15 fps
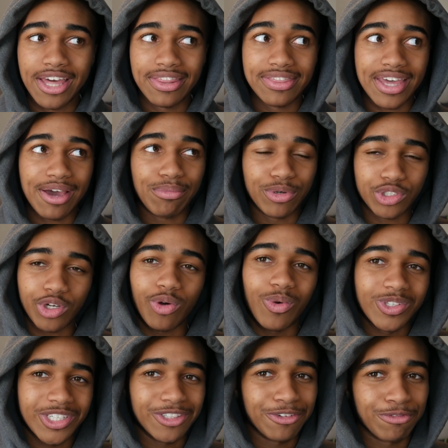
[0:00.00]
that was
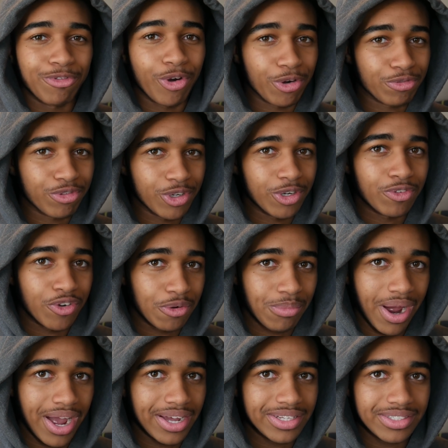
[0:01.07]
always at the forefront of our
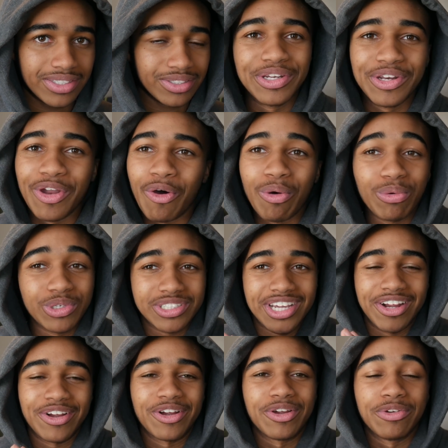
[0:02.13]
minds no one was
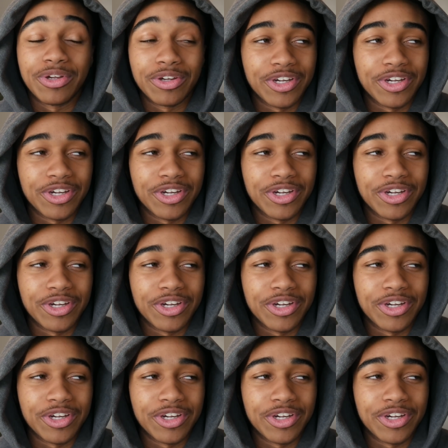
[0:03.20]
caring